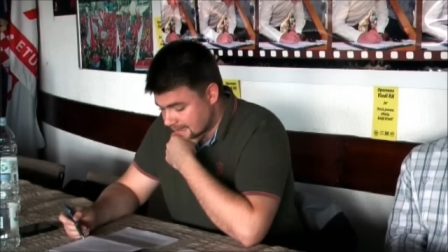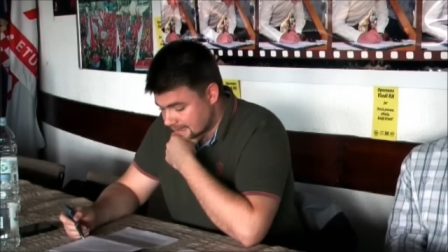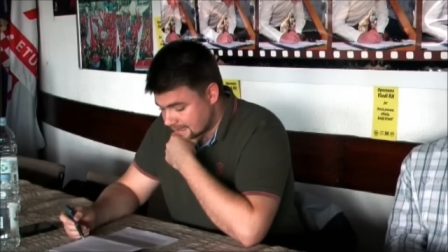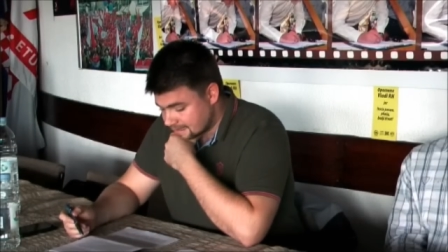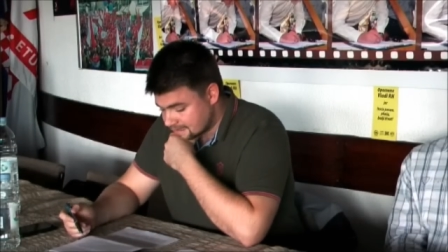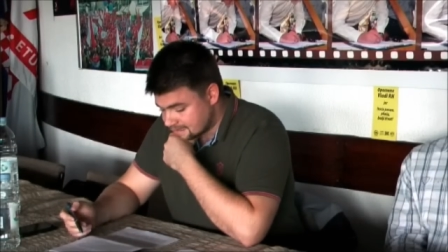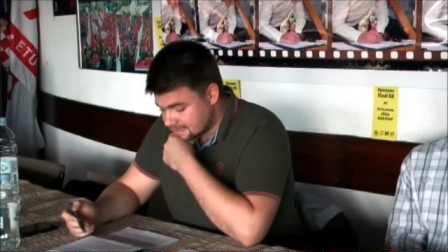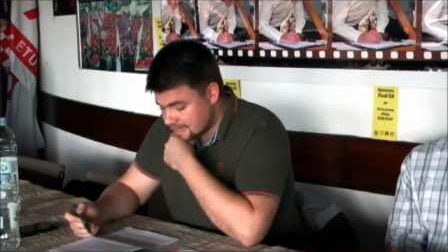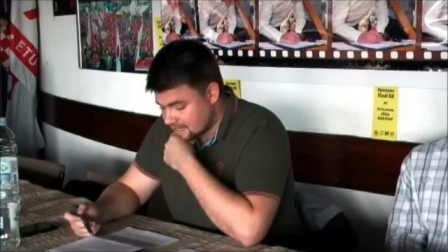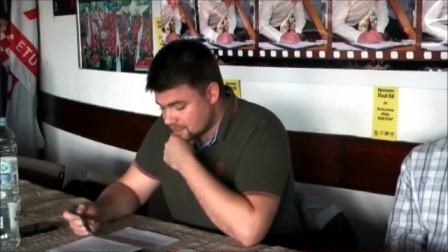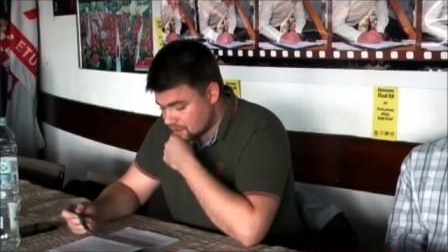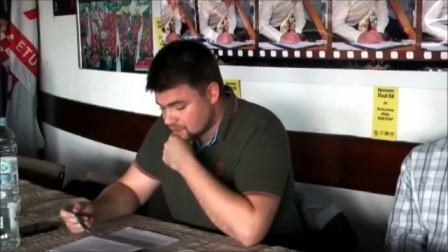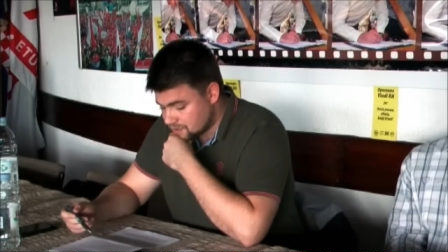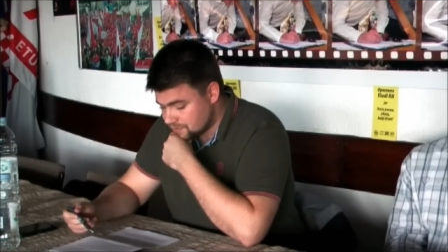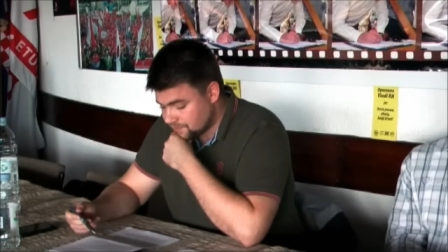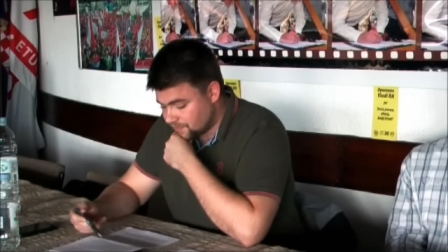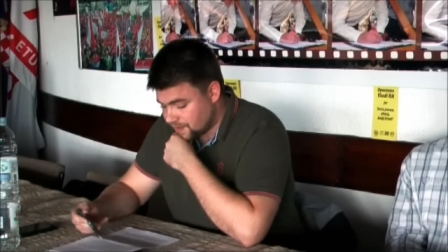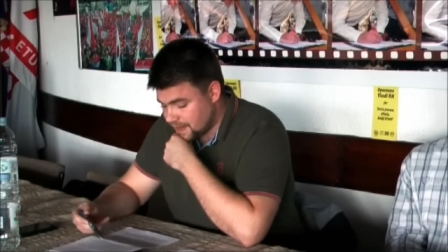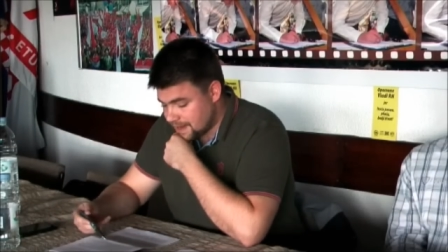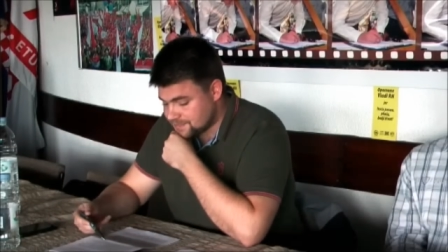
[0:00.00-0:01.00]
The same goes
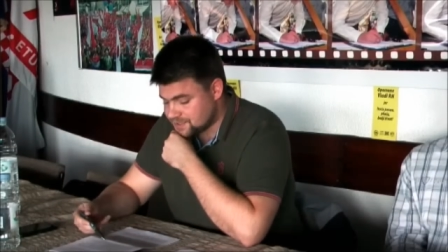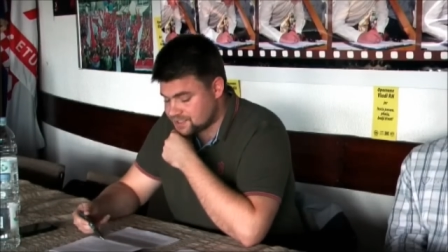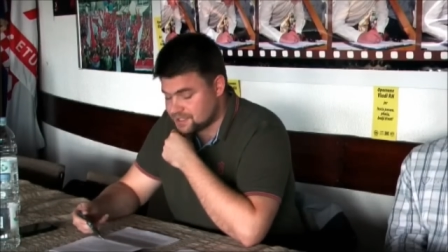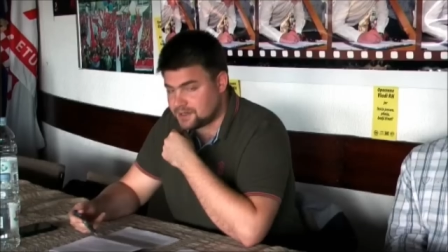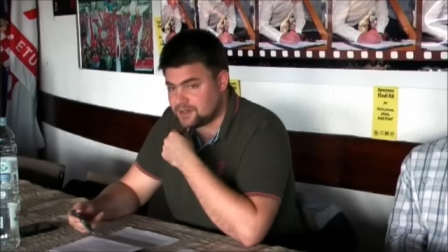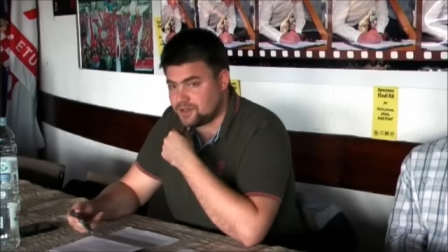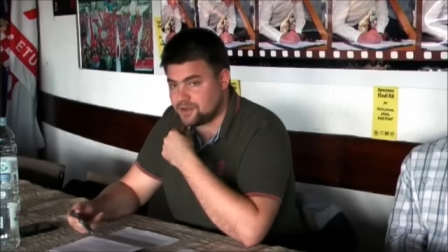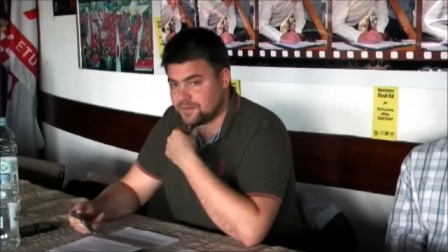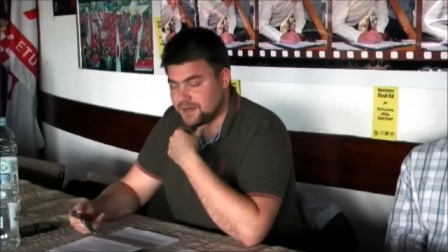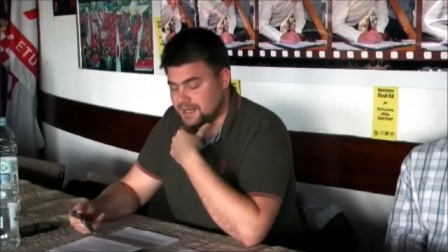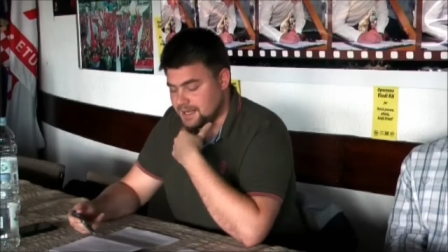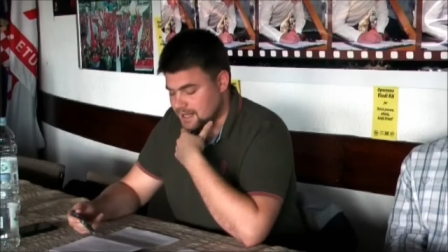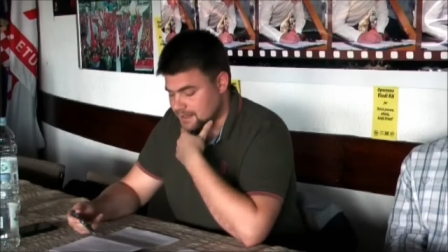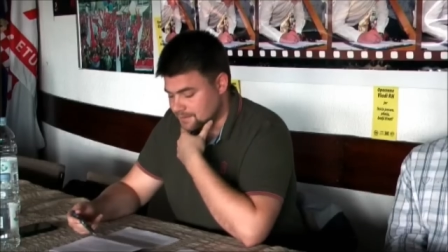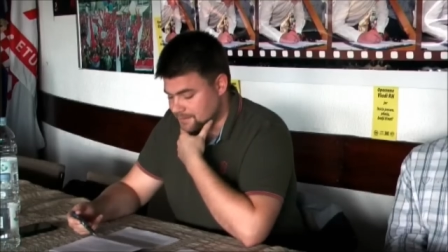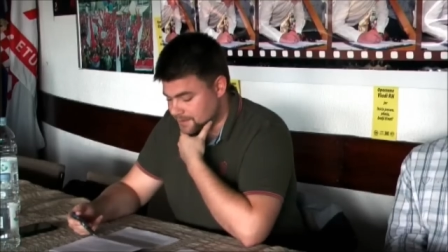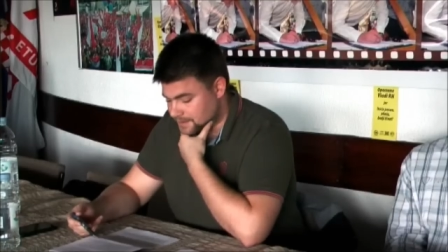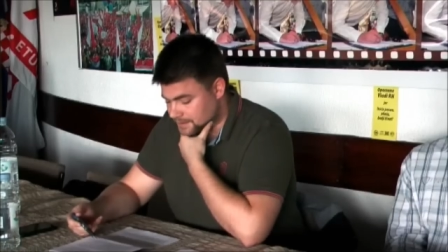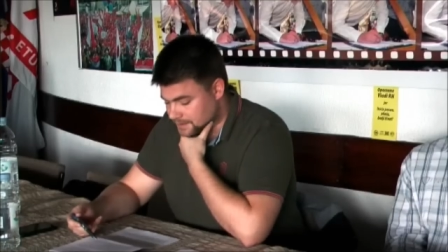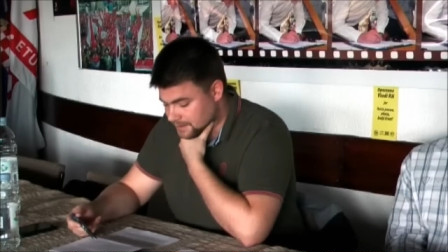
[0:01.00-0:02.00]
for abstract human
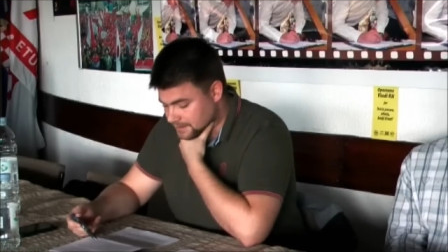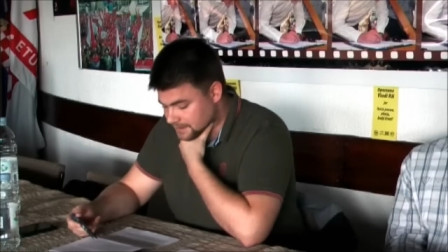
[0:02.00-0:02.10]
labor.